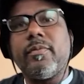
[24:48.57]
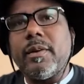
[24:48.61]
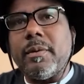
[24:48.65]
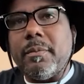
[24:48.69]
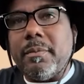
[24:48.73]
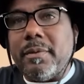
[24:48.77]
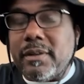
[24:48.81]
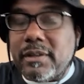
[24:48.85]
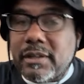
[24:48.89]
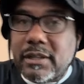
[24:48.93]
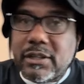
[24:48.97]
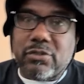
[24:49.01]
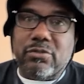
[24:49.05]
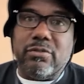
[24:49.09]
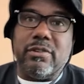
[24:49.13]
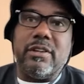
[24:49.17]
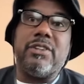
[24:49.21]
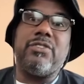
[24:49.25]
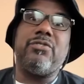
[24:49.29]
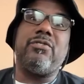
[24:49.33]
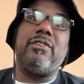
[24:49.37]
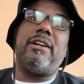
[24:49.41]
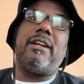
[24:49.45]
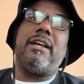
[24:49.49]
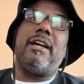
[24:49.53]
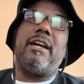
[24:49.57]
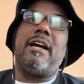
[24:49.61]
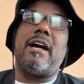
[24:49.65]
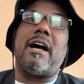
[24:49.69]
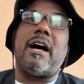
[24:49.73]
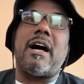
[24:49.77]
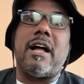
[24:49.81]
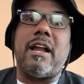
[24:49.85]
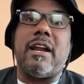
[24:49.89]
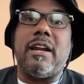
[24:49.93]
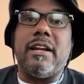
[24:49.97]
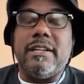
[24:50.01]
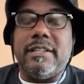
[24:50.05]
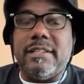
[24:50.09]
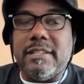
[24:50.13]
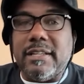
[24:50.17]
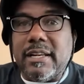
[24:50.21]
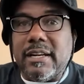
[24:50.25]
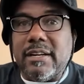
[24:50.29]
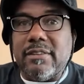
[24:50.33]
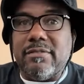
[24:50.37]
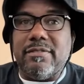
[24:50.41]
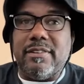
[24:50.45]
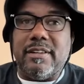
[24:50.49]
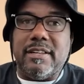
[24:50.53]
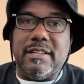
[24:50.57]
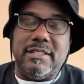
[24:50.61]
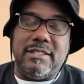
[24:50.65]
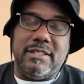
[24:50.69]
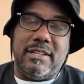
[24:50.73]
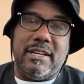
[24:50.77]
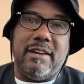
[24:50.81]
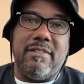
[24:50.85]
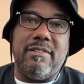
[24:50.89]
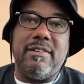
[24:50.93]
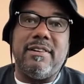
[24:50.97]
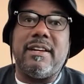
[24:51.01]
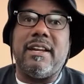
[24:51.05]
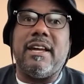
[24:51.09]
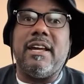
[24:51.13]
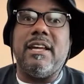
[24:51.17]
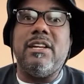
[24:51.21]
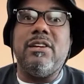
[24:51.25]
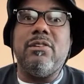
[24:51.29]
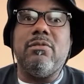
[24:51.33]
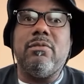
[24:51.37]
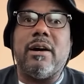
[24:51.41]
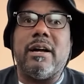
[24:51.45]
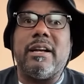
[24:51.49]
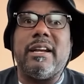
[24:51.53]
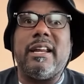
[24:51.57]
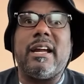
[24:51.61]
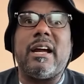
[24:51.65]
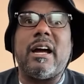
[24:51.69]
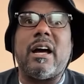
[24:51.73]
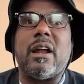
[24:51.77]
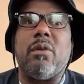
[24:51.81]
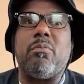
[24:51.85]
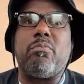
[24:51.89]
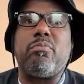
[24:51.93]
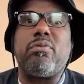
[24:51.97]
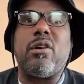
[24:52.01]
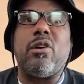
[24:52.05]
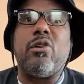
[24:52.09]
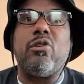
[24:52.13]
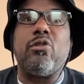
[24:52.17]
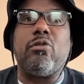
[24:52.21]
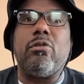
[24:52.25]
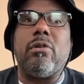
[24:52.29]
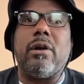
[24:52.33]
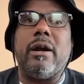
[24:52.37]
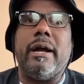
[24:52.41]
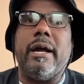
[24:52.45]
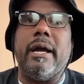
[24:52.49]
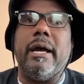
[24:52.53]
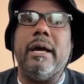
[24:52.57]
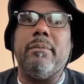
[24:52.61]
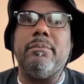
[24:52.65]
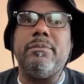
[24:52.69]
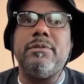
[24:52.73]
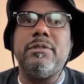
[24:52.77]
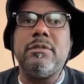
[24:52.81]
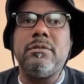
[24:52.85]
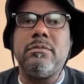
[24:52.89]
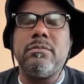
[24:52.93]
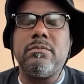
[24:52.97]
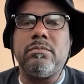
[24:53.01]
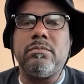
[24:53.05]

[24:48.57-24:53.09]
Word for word: Because what's what they call the television. Everything you watch, they call them programs.